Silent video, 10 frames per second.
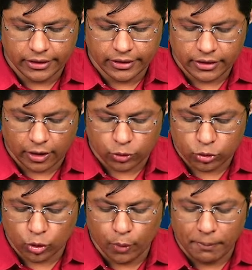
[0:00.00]
Now,
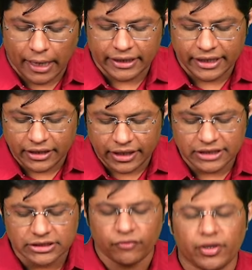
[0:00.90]
through planting
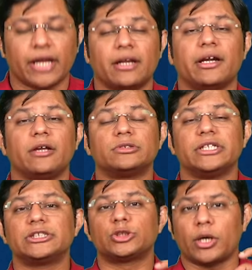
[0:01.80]
trees, we can reduce the
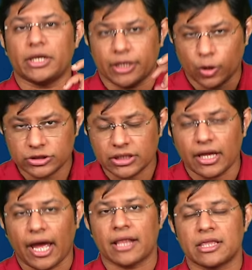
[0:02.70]
soil erosion,
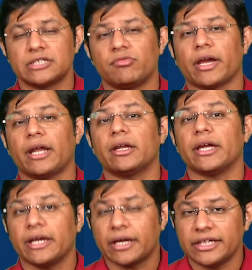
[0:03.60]
and thus we can
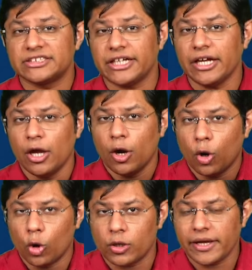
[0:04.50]
increase the
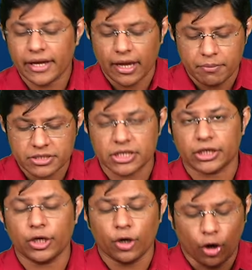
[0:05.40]
holding
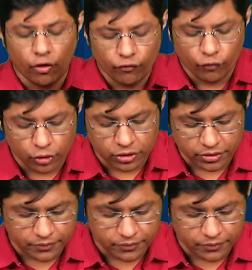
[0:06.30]
capacity of water.